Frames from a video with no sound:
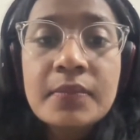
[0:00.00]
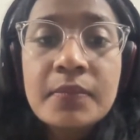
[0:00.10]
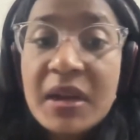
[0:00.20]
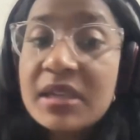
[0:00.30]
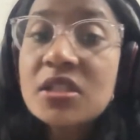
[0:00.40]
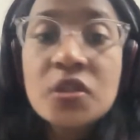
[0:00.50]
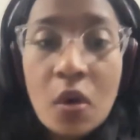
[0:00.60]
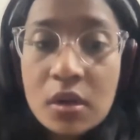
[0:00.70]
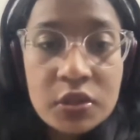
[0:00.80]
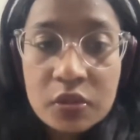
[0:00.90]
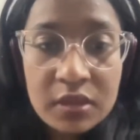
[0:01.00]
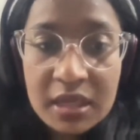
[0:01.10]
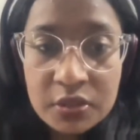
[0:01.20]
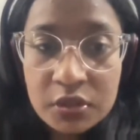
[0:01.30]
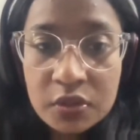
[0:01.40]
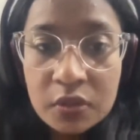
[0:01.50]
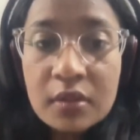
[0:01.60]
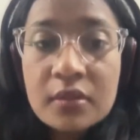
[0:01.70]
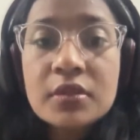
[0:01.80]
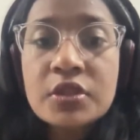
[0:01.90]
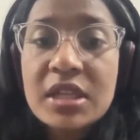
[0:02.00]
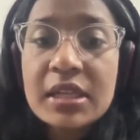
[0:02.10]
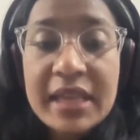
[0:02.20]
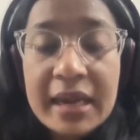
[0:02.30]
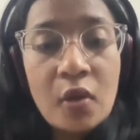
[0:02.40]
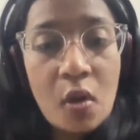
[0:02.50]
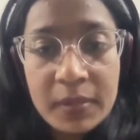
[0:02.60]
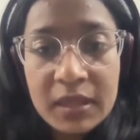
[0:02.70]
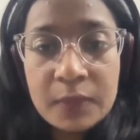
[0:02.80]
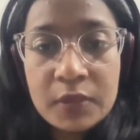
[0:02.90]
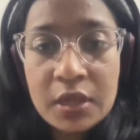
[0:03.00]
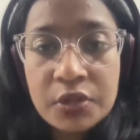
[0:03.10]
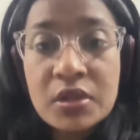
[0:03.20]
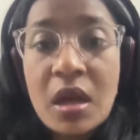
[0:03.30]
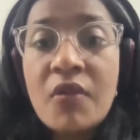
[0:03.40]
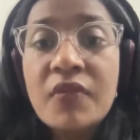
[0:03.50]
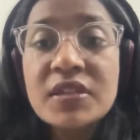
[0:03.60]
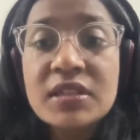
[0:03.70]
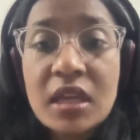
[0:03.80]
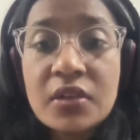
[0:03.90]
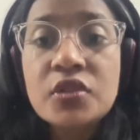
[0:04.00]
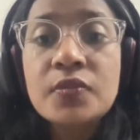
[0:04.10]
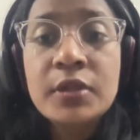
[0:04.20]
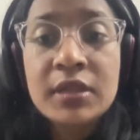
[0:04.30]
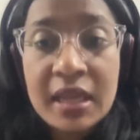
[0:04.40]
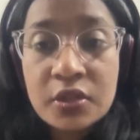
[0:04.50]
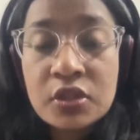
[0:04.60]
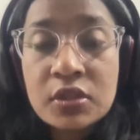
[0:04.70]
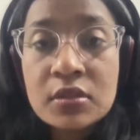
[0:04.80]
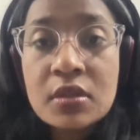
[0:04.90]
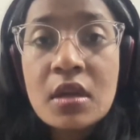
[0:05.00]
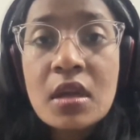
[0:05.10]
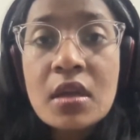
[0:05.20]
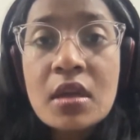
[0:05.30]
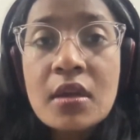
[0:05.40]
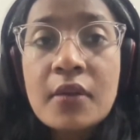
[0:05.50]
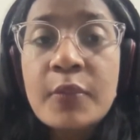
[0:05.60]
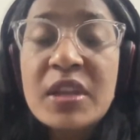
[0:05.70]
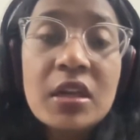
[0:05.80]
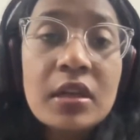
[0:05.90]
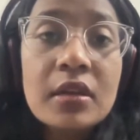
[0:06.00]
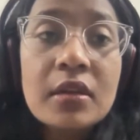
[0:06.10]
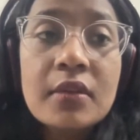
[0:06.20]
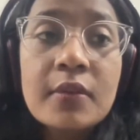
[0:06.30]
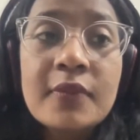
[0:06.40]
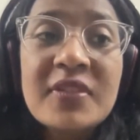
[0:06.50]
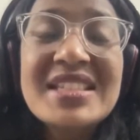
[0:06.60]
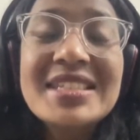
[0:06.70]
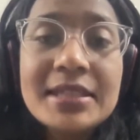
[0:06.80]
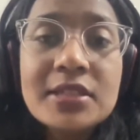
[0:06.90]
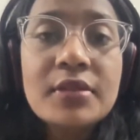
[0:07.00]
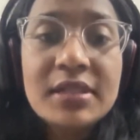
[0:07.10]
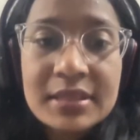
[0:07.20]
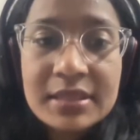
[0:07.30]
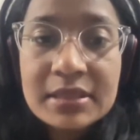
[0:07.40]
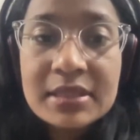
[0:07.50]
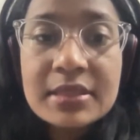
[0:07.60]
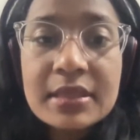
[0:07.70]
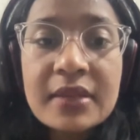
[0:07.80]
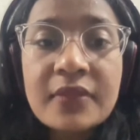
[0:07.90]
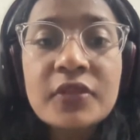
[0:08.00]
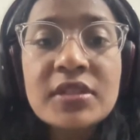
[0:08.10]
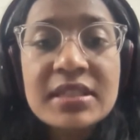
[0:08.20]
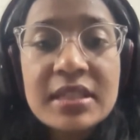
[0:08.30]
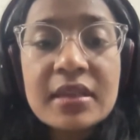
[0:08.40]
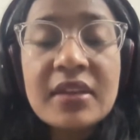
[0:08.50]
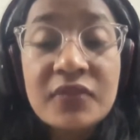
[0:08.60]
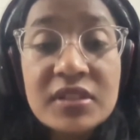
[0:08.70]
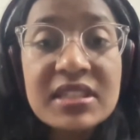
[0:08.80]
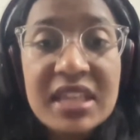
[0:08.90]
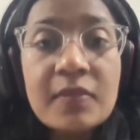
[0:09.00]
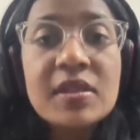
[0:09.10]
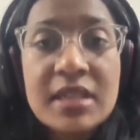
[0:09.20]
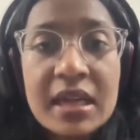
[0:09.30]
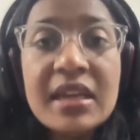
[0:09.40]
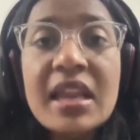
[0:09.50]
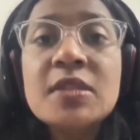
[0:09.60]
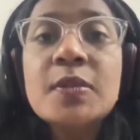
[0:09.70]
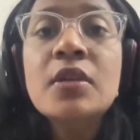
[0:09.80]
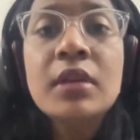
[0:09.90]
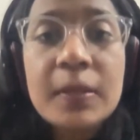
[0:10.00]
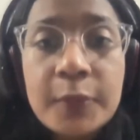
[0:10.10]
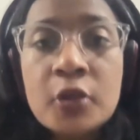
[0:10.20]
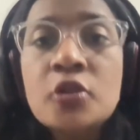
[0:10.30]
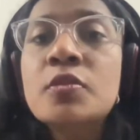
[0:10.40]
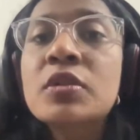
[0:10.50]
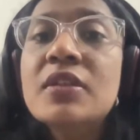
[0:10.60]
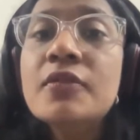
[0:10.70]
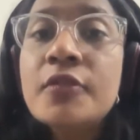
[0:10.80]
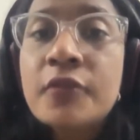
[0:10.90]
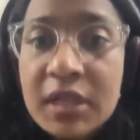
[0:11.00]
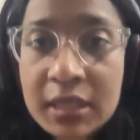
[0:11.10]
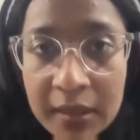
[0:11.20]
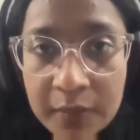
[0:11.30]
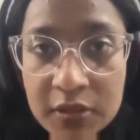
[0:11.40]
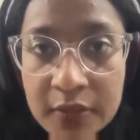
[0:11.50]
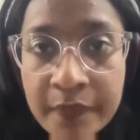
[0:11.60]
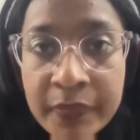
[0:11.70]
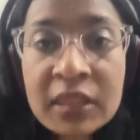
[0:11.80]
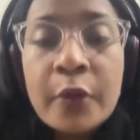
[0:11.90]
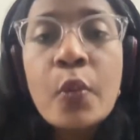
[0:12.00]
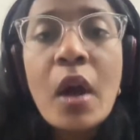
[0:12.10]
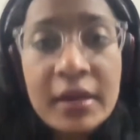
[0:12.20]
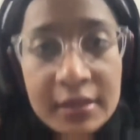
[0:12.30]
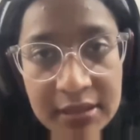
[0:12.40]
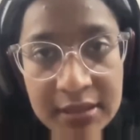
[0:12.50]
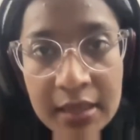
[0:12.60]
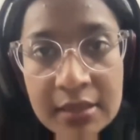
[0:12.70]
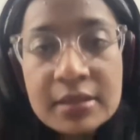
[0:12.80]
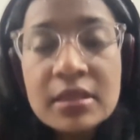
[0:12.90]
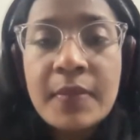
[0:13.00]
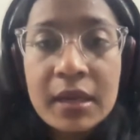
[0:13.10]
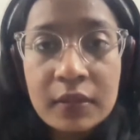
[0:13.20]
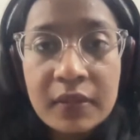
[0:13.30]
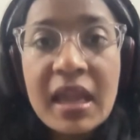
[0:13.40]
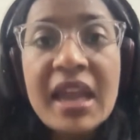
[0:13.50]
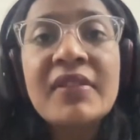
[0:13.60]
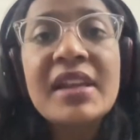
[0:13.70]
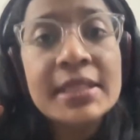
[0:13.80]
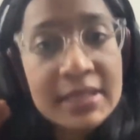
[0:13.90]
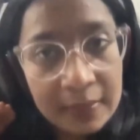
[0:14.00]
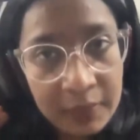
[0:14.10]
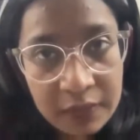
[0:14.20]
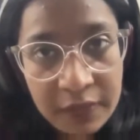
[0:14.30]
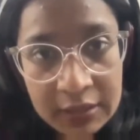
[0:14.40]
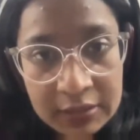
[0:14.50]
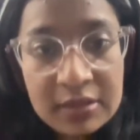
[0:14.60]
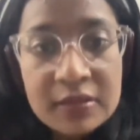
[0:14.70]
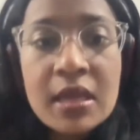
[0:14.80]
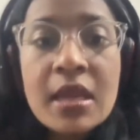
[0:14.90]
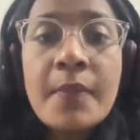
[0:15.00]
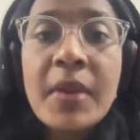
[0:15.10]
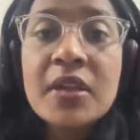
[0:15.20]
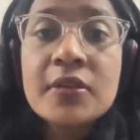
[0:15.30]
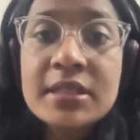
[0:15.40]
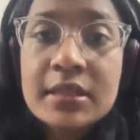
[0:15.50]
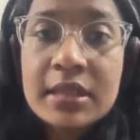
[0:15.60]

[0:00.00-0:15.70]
but is not so registered shall get copyright protection. However, such protection will cease to exist if the same design has been reproduced more than 50 times. Now, to understand this in a better way, I will exemplify this by using